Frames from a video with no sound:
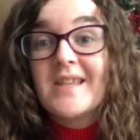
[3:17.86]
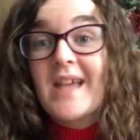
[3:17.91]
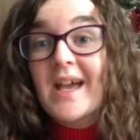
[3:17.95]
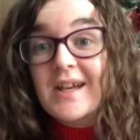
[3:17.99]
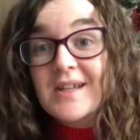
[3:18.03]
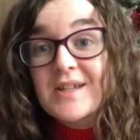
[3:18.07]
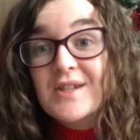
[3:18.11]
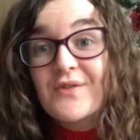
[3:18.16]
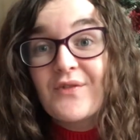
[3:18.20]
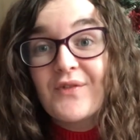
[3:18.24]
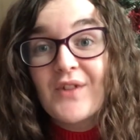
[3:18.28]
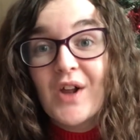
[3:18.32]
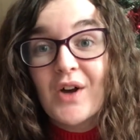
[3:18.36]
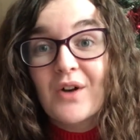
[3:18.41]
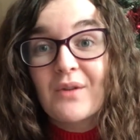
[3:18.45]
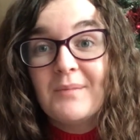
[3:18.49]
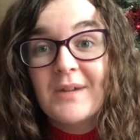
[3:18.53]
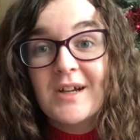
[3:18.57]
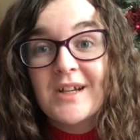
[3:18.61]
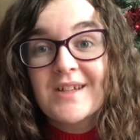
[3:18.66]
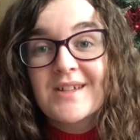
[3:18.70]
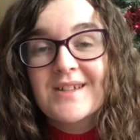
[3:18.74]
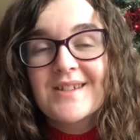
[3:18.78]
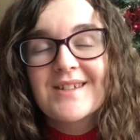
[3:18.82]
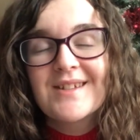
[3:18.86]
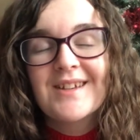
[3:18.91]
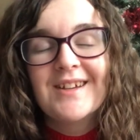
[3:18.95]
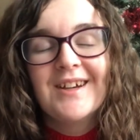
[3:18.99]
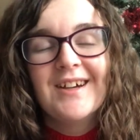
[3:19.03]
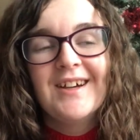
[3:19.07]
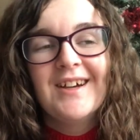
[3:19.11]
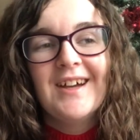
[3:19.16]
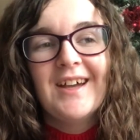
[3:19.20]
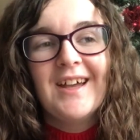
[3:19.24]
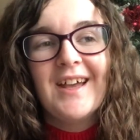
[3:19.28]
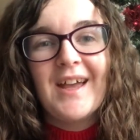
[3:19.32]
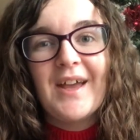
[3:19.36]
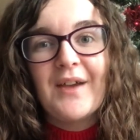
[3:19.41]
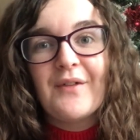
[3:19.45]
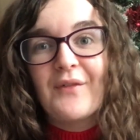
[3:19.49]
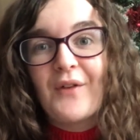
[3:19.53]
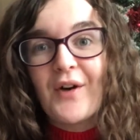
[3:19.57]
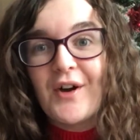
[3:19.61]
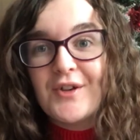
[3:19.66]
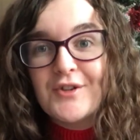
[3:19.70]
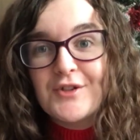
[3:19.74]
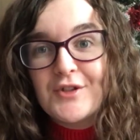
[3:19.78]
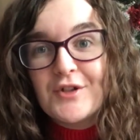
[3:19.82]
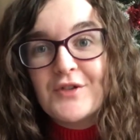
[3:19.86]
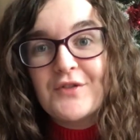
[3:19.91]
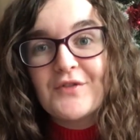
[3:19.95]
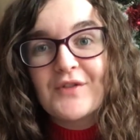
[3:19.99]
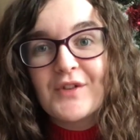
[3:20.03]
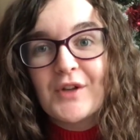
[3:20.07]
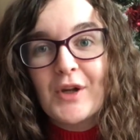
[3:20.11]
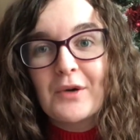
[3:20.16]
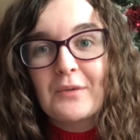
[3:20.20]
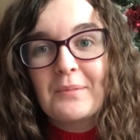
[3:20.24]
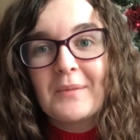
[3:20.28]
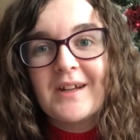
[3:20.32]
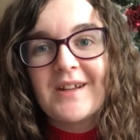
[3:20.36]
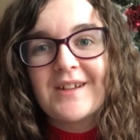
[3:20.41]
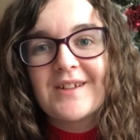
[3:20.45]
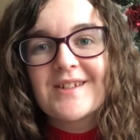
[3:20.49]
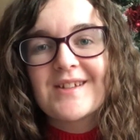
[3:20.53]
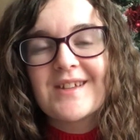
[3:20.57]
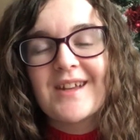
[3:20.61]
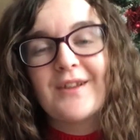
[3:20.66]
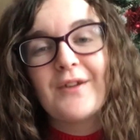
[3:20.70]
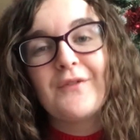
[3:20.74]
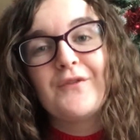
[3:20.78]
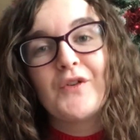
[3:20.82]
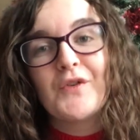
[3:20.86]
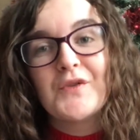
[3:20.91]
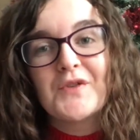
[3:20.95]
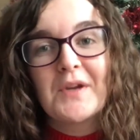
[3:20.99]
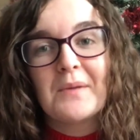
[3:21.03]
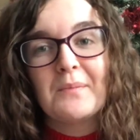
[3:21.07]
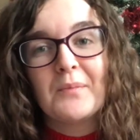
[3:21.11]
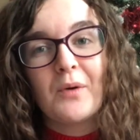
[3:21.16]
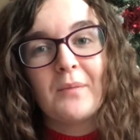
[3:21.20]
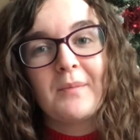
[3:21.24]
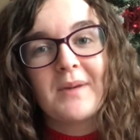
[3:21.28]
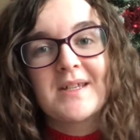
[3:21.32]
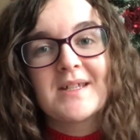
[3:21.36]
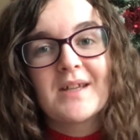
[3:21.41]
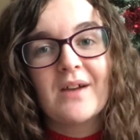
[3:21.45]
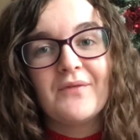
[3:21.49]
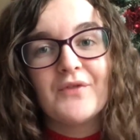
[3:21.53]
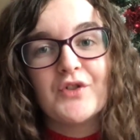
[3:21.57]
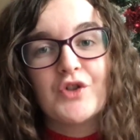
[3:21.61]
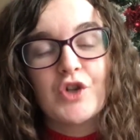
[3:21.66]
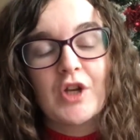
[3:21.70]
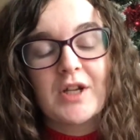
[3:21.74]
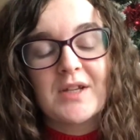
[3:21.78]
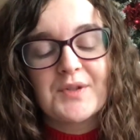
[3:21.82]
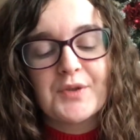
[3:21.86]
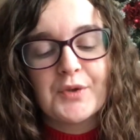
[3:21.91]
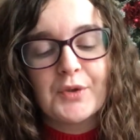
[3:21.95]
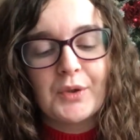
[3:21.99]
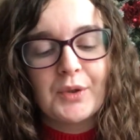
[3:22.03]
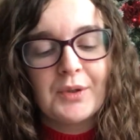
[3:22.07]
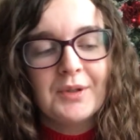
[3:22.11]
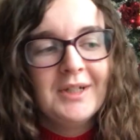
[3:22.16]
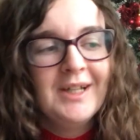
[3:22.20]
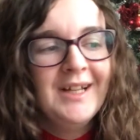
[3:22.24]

next Vlogmas if I do Vlogmas and I've also bought myself a jigsaw.